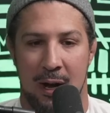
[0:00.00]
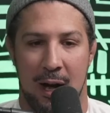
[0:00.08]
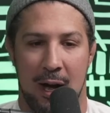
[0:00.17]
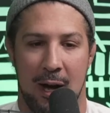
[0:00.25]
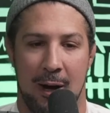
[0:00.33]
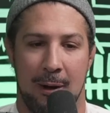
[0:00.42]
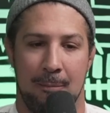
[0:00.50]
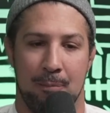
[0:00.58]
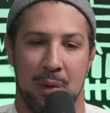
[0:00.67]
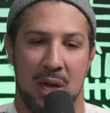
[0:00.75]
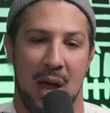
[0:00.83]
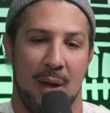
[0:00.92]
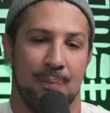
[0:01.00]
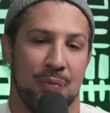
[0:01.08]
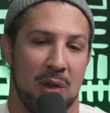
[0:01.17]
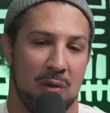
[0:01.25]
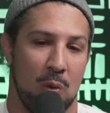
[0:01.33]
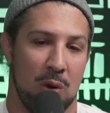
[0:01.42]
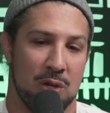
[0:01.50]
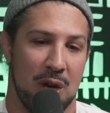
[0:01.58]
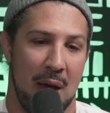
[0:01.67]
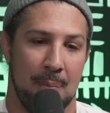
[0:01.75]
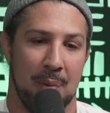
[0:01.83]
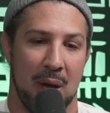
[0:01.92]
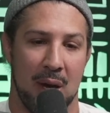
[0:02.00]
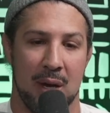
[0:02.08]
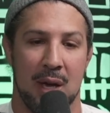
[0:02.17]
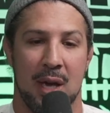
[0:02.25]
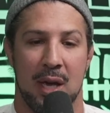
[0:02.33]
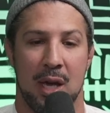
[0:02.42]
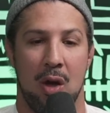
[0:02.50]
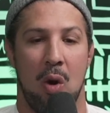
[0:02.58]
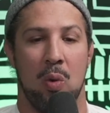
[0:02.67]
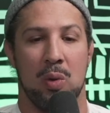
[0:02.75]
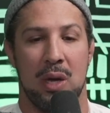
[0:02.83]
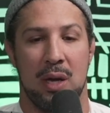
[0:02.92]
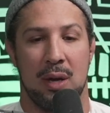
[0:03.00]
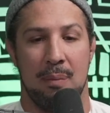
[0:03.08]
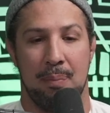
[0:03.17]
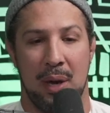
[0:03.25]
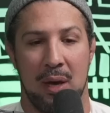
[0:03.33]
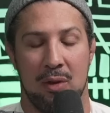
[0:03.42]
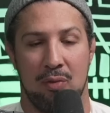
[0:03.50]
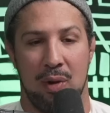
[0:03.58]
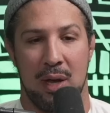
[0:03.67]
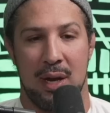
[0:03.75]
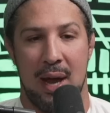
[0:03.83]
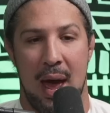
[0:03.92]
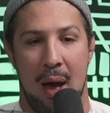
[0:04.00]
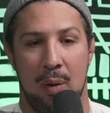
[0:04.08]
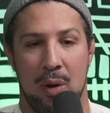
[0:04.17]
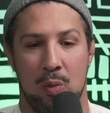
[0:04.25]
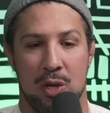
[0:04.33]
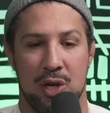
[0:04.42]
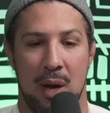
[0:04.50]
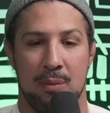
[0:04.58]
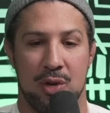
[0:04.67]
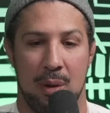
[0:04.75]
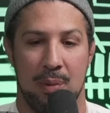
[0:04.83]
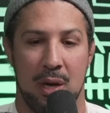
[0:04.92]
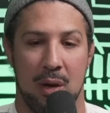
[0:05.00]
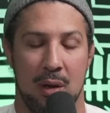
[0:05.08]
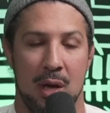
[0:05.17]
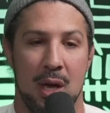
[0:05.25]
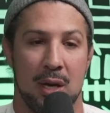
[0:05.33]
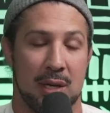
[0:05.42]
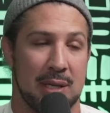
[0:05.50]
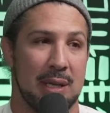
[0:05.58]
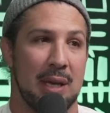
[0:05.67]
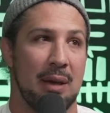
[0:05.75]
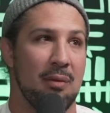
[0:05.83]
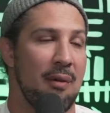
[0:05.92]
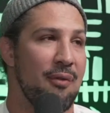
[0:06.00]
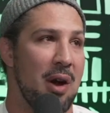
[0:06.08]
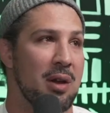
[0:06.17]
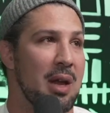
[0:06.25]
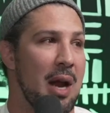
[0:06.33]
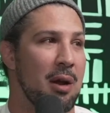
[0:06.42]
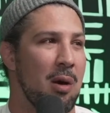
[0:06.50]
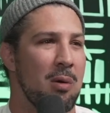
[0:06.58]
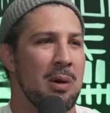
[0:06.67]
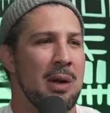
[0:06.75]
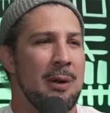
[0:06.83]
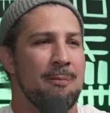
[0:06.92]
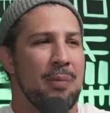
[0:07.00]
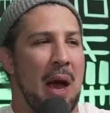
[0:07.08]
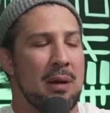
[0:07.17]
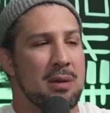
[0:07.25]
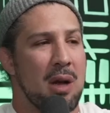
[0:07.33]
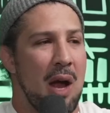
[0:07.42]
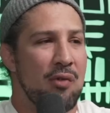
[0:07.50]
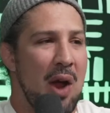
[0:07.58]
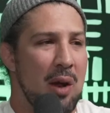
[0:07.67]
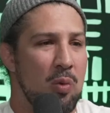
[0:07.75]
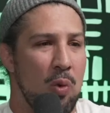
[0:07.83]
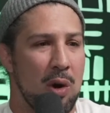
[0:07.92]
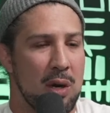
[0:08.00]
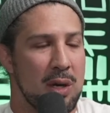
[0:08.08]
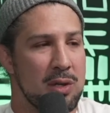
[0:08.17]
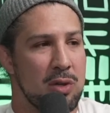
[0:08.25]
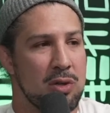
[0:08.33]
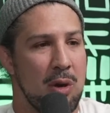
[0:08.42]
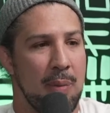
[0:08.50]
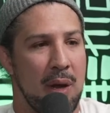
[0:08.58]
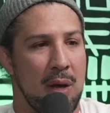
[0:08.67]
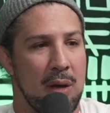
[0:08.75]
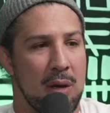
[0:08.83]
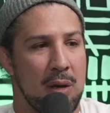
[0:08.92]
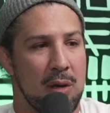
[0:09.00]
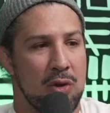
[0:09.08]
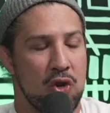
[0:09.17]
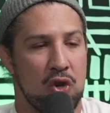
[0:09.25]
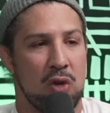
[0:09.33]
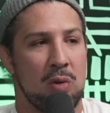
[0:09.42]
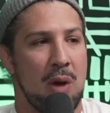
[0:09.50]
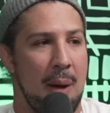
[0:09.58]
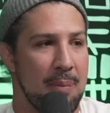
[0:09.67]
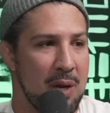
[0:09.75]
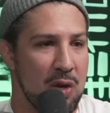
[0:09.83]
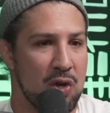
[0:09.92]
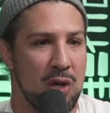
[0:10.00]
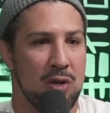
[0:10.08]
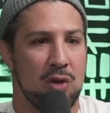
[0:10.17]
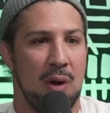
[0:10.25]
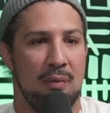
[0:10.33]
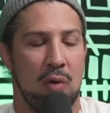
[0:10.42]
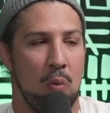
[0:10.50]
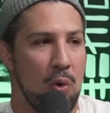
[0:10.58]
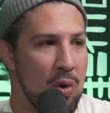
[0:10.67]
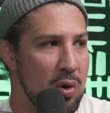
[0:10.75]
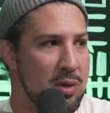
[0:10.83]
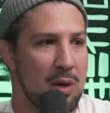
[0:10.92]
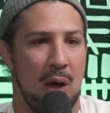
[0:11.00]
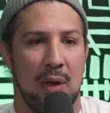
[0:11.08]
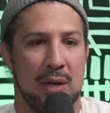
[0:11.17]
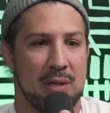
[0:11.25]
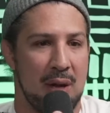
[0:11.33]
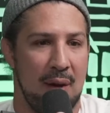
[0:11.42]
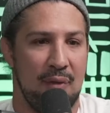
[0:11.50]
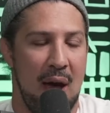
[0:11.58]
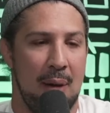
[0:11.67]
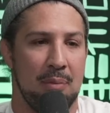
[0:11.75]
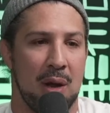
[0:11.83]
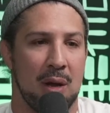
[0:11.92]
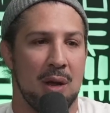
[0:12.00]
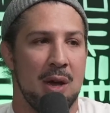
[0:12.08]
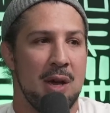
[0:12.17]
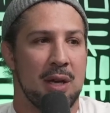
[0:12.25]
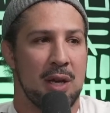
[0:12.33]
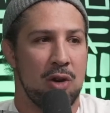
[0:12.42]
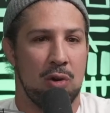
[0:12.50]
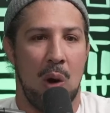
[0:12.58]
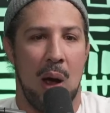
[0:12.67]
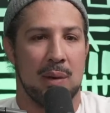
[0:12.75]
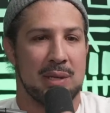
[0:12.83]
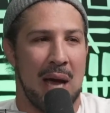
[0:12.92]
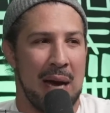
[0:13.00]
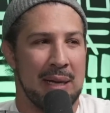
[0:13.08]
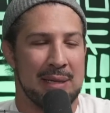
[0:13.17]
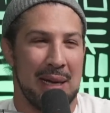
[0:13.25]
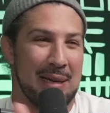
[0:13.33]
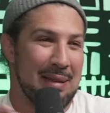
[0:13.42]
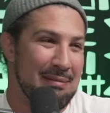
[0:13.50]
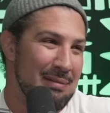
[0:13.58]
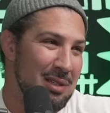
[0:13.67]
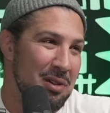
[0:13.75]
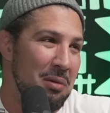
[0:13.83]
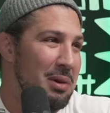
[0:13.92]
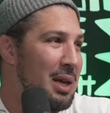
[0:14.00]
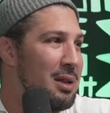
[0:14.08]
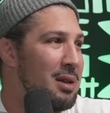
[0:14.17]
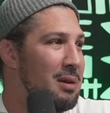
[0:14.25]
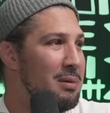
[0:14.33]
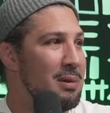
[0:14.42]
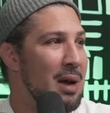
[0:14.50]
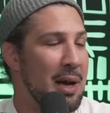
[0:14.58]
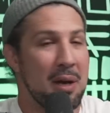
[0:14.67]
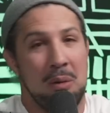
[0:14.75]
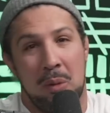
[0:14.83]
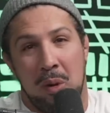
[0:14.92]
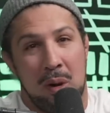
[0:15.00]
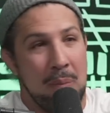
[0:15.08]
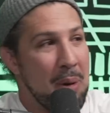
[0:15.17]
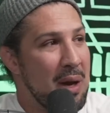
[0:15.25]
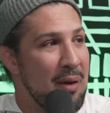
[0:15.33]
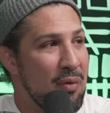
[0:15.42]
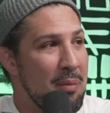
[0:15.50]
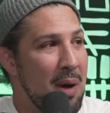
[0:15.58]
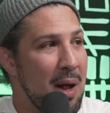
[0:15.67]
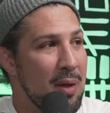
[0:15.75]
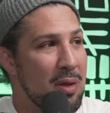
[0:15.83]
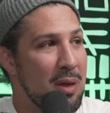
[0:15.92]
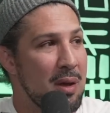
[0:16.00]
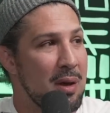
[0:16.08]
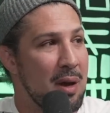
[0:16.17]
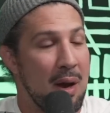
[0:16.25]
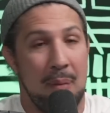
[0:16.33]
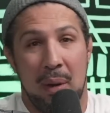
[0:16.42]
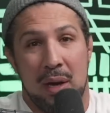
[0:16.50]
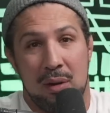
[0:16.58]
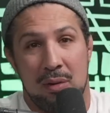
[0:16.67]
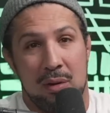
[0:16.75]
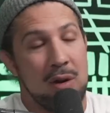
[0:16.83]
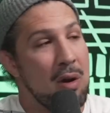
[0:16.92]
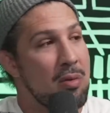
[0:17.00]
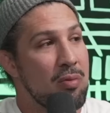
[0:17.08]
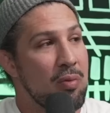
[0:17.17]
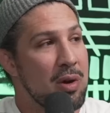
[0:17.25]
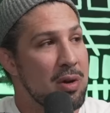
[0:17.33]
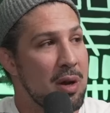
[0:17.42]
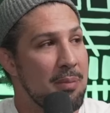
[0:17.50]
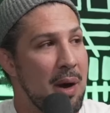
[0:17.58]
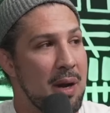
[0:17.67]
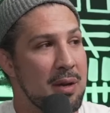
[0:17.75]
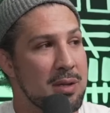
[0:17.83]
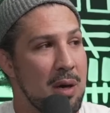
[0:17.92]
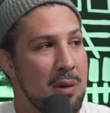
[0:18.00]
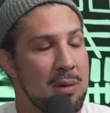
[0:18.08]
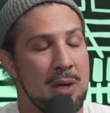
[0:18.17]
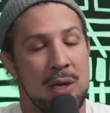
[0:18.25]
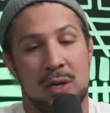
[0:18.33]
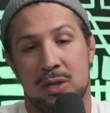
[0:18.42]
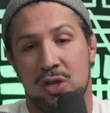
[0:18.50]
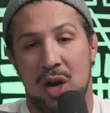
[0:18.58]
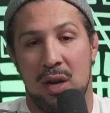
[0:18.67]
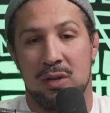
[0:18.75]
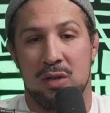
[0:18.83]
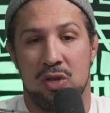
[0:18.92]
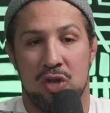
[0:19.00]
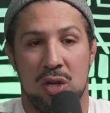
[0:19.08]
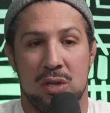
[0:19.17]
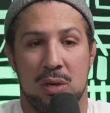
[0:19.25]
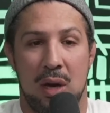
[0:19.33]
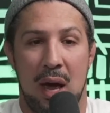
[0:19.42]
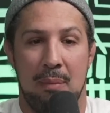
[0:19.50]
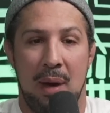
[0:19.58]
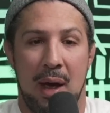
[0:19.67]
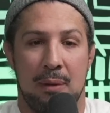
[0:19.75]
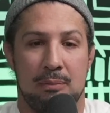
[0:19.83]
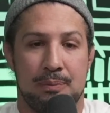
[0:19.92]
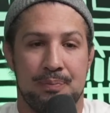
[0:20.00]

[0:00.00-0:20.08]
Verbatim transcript: Um, but yeah, he's the world champion. He only competes really now in one championship. He because even on Fighter and the Kid, I go, how's the contract work? Because there's so many jiu-jitsu competitions. You have the worlds and all that stuff happening. Can you go outside? He's like, there's no need to. I can compete every month and I'm making you know real good money. So mm. it's changing the jiu-jitsu game, man.